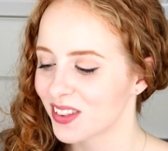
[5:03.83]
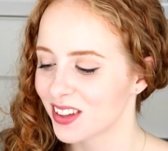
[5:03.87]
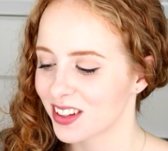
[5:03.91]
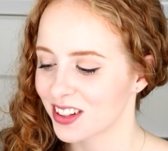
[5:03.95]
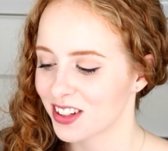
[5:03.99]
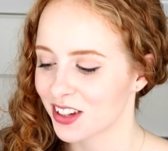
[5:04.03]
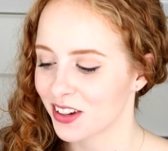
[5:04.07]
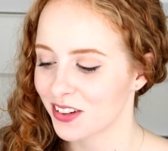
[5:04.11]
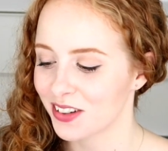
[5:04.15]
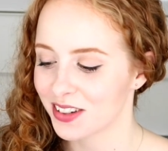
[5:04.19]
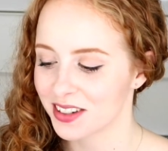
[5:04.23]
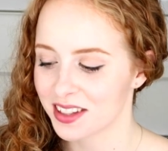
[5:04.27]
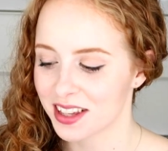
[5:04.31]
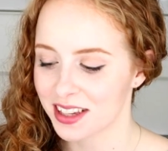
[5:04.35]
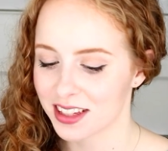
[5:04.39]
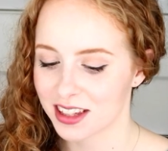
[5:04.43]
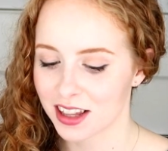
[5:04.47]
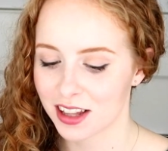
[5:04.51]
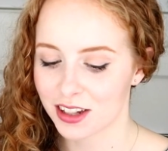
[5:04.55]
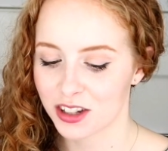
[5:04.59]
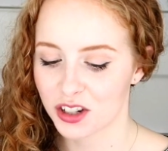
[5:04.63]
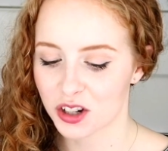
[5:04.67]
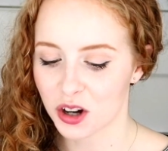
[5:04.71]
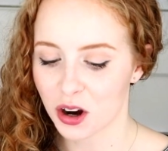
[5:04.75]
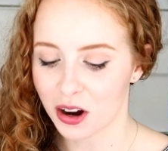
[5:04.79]
So this is
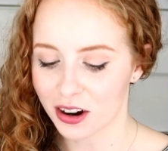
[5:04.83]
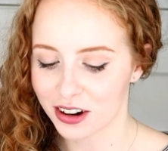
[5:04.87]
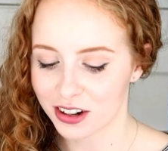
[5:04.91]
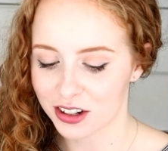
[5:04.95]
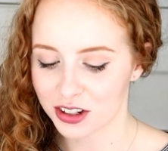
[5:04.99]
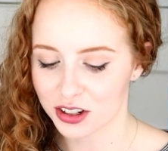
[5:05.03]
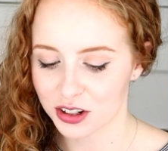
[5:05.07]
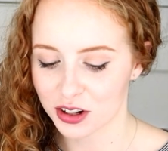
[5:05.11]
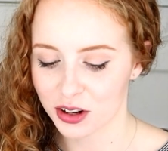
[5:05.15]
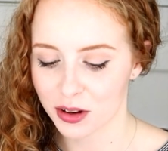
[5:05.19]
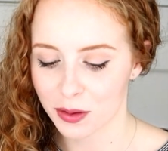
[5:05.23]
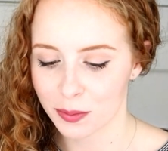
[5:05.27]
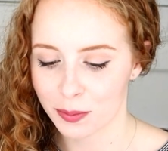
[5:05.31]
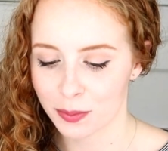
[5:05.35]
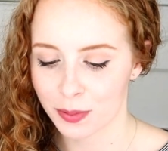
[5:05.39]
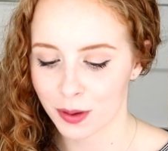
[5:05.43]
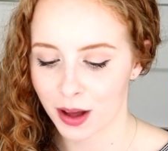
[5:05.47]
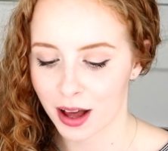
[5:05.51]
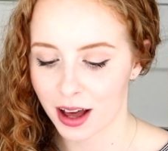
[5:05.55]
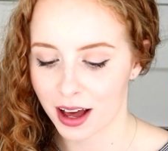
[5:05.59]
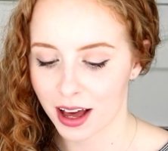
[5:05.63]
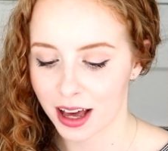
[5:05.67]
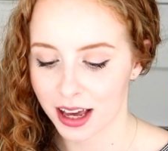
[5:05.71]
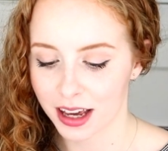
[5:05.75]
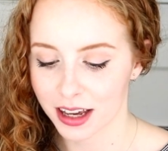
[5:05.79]
the Choc Shot
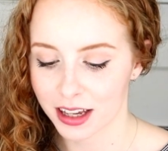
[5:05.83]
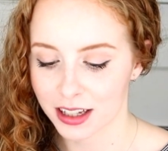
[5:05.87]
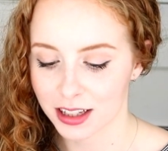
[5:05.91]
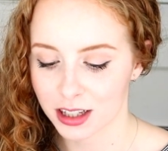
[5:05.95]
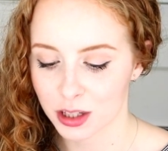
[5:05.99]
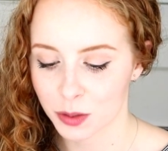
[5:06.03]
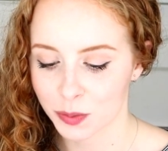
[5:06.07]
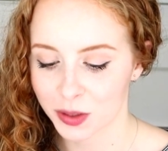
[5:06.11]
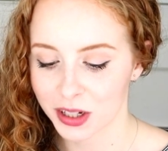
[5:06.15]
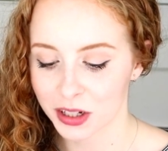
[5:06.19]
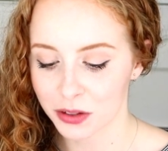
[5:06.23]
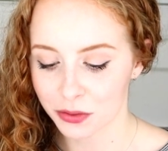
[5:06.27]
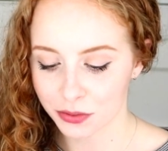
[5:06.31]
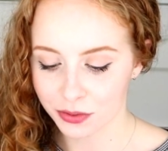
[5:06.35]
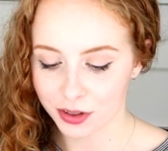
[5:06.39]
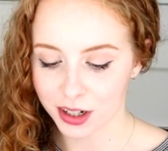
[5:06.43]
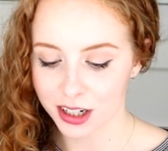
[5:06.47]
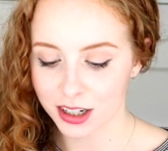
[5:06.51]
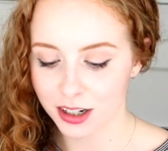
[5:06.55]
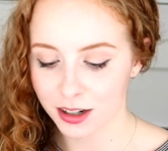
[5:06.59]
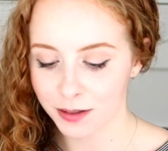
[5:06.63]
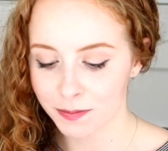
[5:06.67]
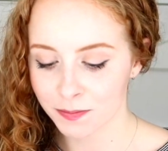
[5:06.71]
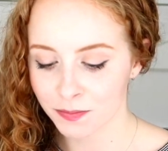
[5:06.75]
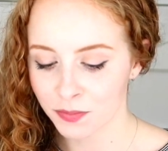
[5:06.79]
by Sweet
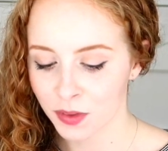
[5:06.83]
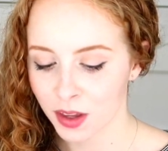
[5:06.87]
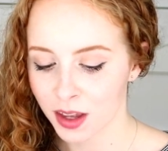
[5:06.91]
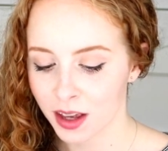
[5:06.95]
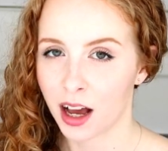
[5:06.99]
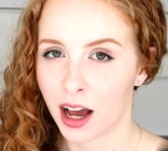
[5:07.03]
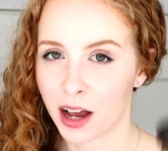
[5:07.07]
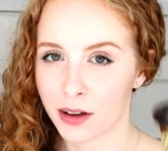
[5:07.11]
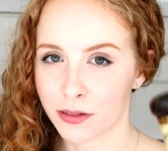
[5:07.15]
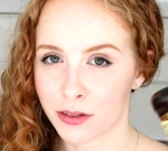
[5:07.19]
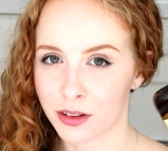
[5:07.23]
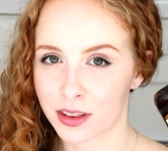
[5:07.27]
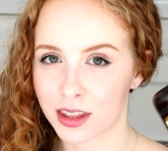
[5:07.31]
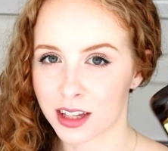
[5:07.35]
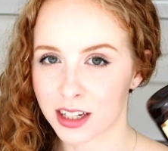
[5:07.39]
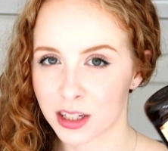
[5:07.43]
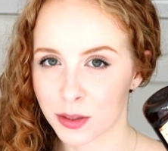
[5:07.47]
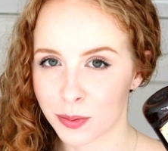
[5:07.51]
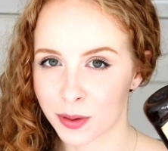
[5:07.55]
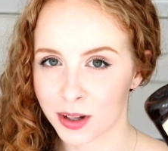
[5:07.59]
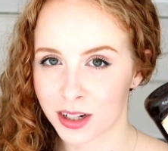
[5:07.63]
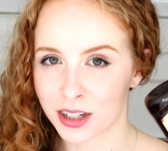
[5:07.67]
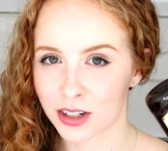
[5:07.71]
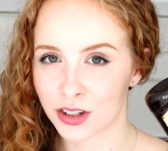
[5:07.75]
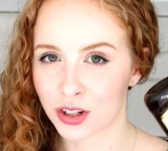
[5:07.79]
Freedom. I've got
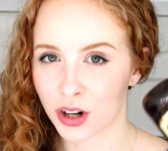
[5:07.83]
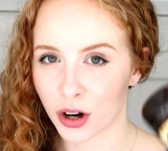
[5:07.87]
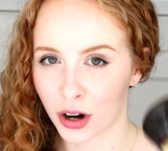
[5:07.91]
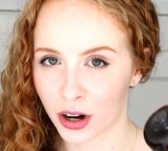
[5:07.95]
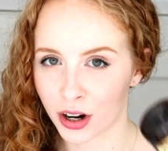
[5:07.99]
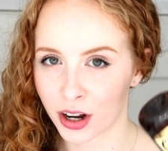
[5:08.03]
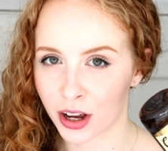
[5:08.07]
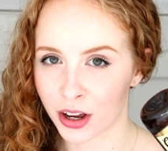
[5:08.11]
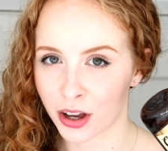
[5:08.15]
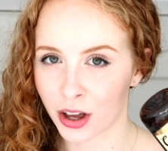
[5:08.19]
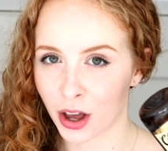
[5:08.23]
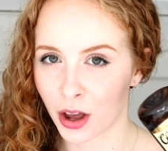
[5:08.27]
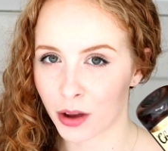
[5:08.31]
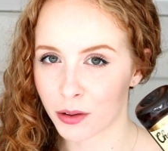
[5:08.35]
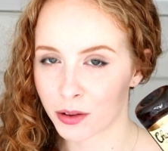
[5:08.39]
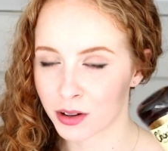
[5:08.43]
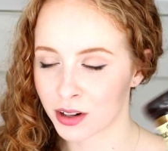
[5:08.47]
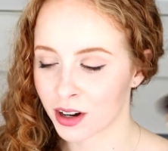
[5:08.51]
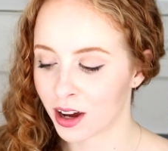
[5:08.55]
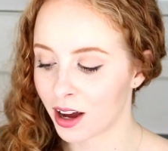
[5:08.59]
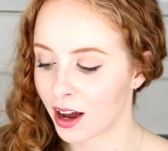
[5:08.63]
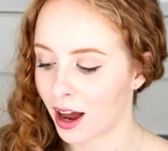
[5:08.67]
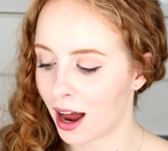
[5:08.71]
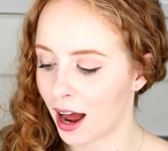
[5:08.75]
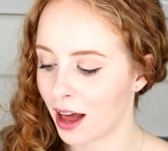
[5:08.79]
this one in chocolate and
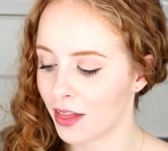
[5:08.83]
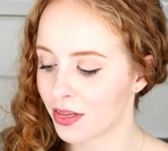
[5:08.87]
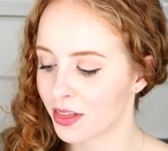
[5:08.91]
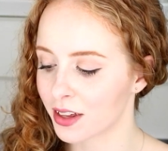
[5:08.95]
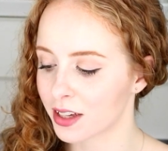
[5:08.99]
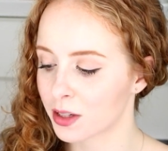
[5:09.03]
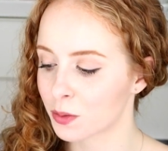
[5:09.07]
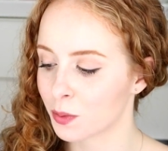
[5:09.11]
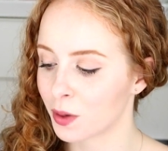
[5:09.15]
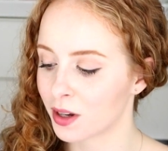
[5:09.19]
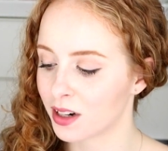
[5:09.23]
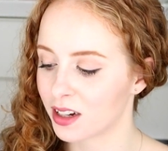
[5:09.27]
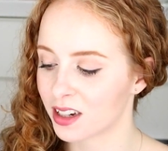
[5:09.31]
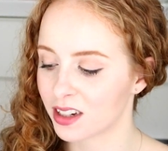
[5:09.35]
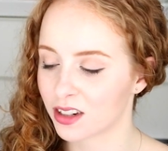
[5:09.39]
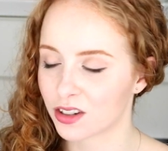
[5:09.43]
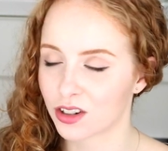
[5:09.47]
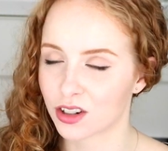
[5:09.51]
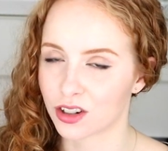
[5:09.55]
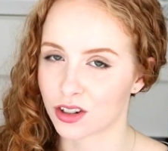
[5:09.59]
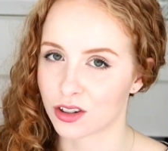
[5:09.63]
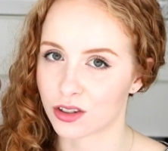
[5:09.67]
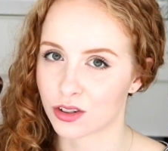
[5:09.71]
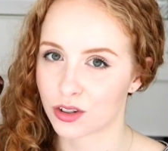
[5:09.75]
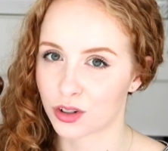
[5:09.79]
coconut and this one in
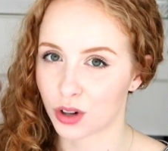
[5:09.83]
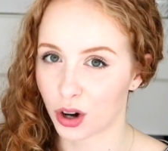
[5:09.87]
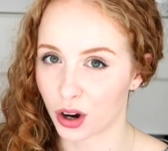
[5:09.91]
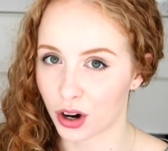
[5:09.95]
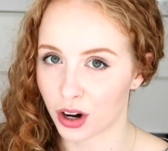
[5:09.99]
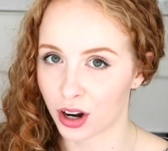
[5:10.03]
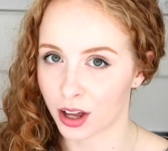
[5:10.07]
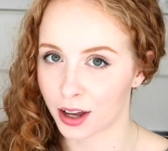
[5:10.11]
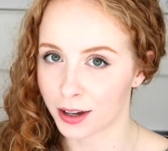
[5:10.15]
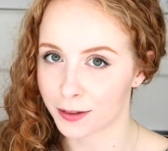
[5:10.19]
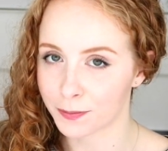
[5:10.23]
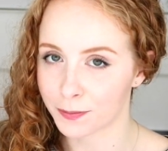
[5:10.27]
just chocolate.